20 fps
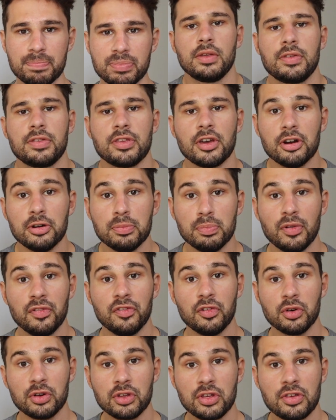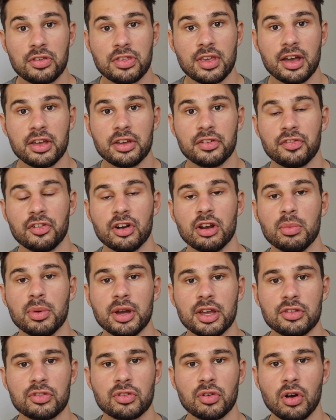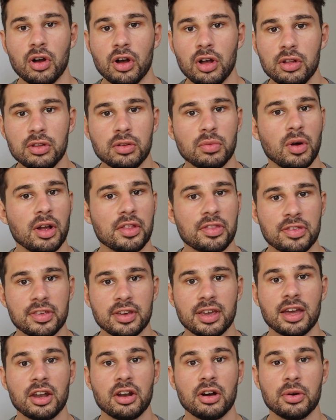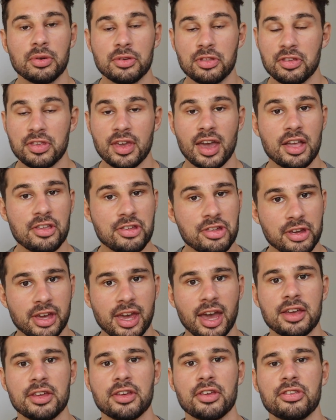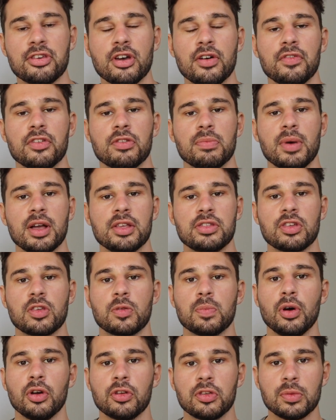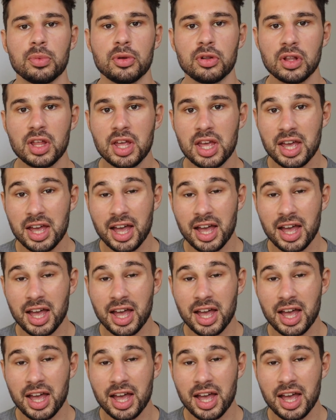So before you start your free week trial, once again, I would just educate yourself as much as possible,